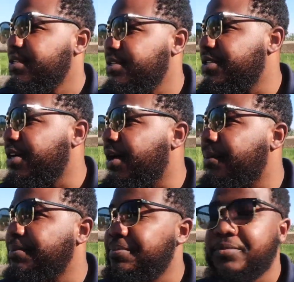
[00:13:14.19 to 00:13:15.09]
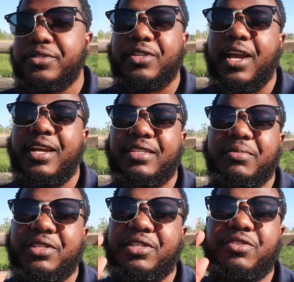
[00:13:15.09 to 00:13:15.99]
So, um, so guys,
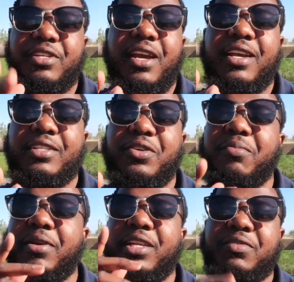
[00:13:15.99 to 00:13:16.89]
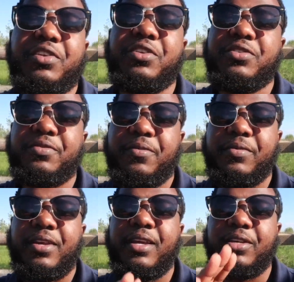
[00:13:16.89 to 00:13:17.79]
I'm gonna see you guys on my next video
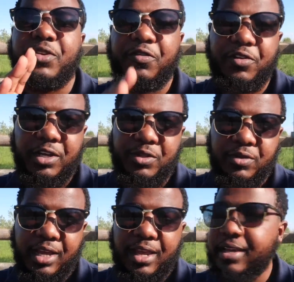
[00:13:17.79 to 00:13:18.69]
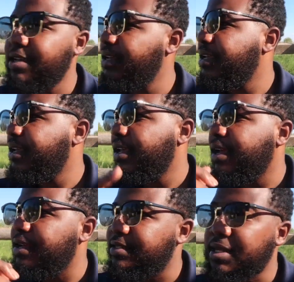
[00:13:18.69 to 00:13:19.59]
and don't forget to like
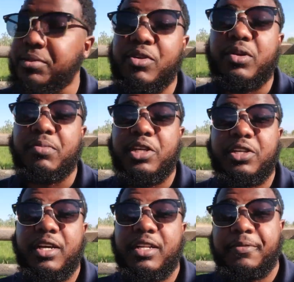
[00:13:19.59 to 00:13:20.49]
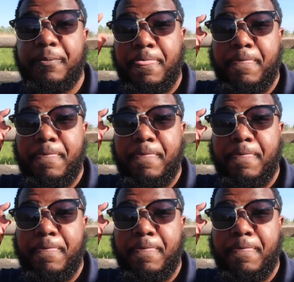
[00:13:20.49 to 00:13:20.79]
and subscribe to my channel